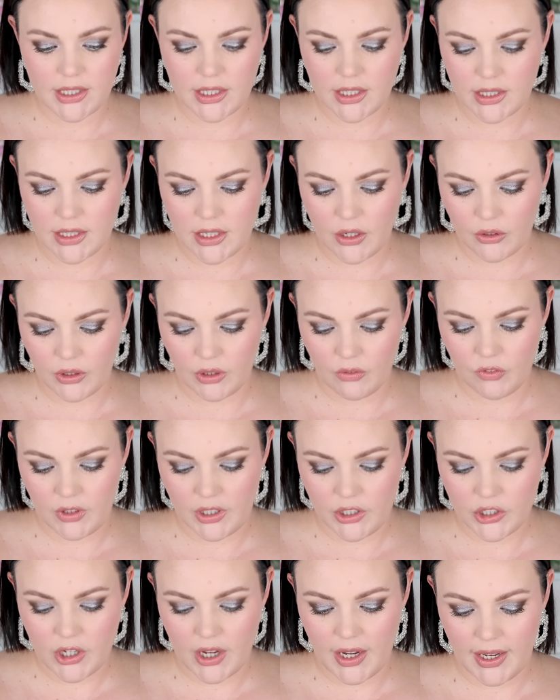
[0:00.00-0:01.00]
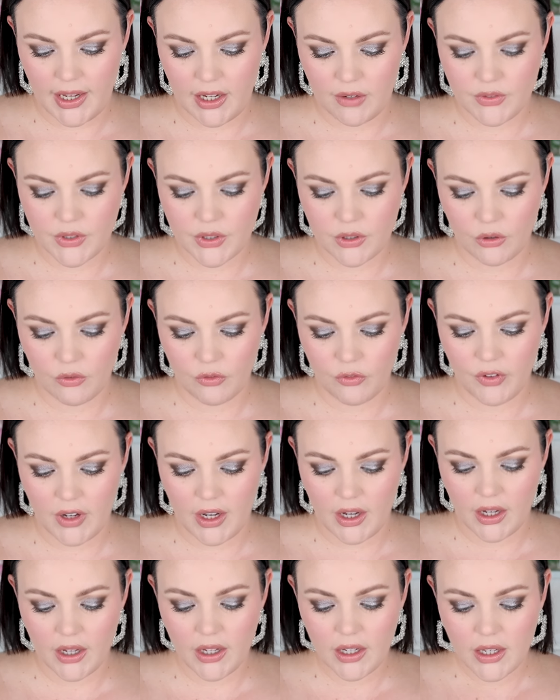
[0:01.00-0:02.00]
This is the only finish I have so
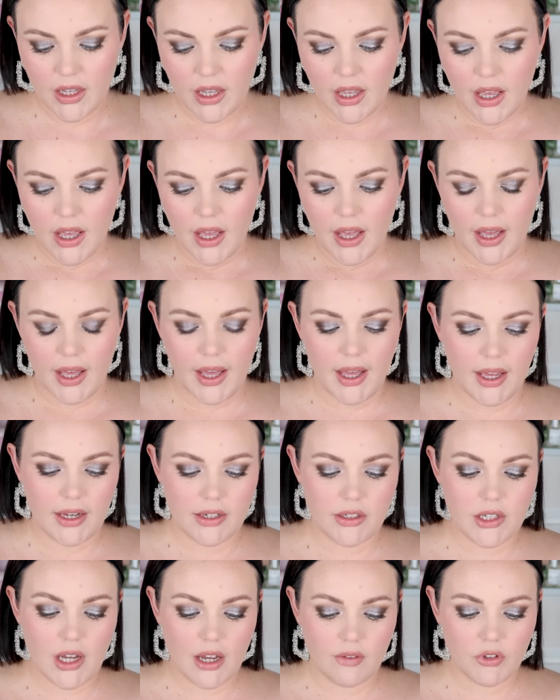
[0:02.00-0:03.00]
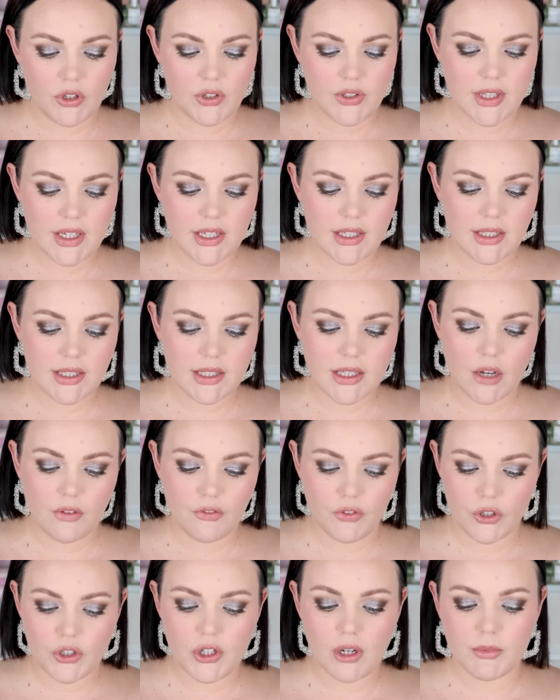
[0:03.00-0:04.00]
far. And I've used this a
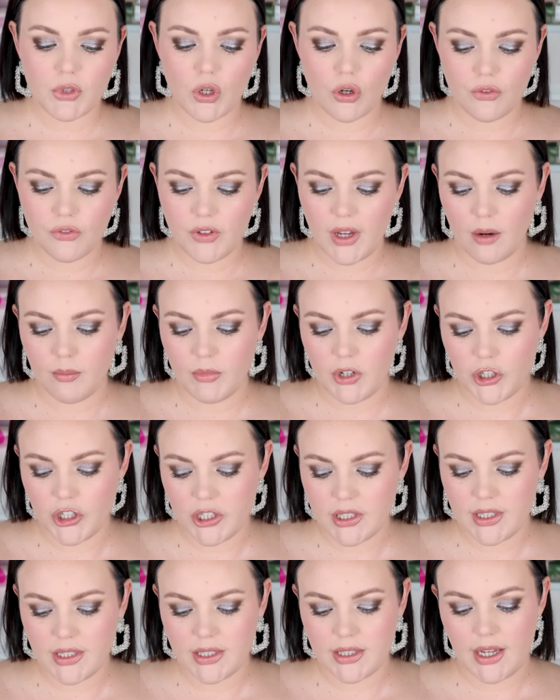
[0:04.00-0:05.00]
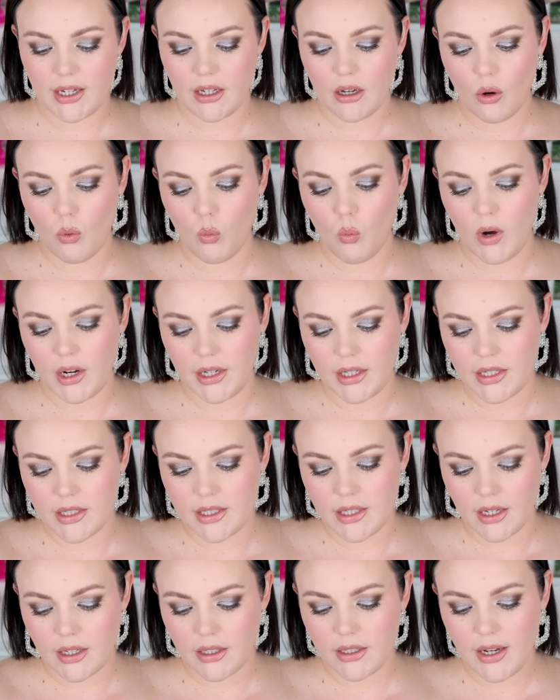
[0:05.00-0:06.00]
few times off camera just as like a one and
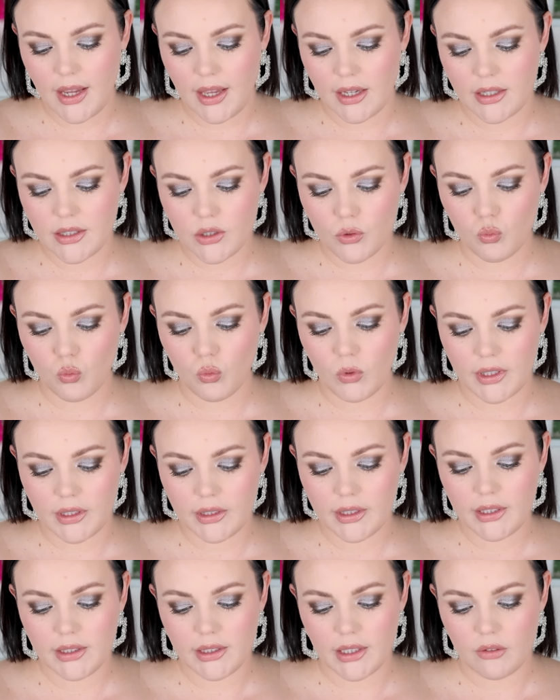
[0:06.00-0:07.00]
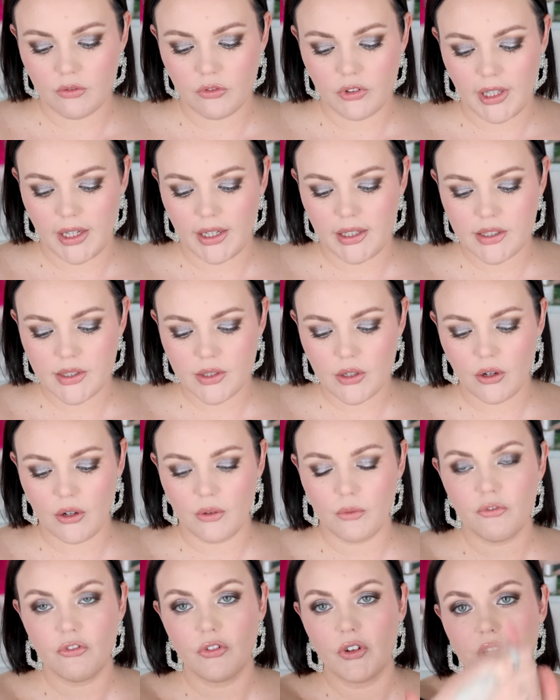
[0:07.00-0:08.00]
done. And it's really lovely.
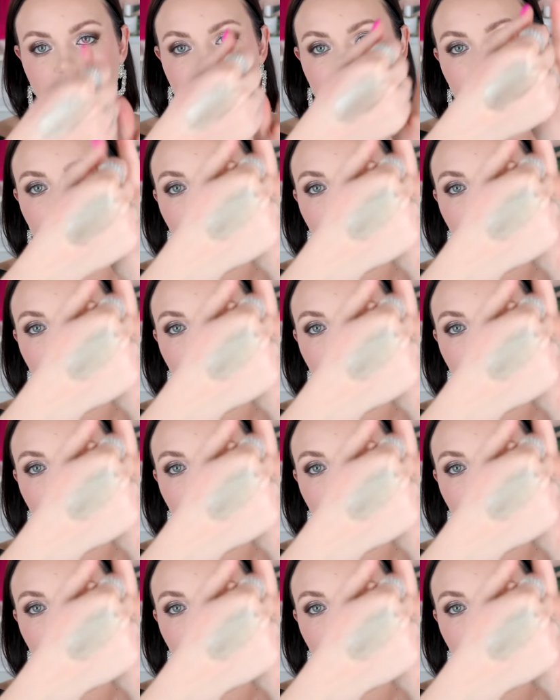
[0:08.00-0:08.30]
So first